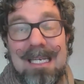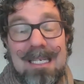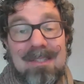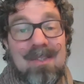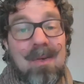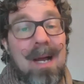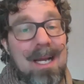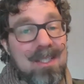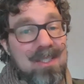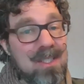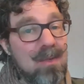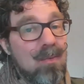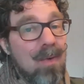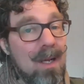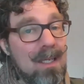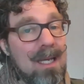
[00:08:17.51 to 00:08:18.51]
So actually,
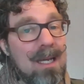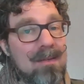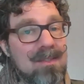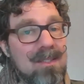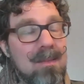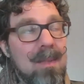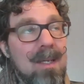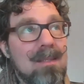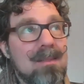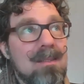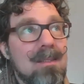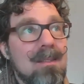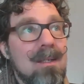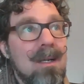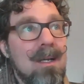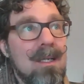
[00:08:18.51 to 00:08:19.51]
right after the
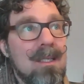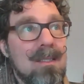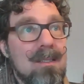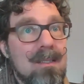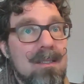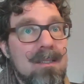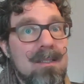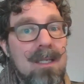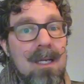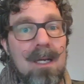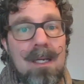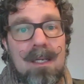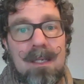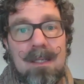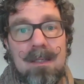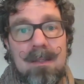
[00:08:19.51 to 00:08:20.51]
master,
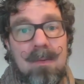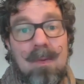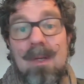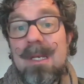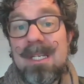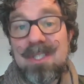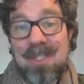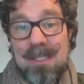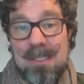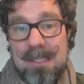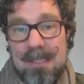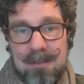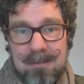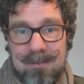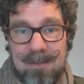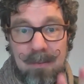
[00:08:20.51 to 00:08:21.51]
I
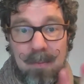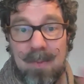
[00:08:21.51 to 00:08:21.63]
initially,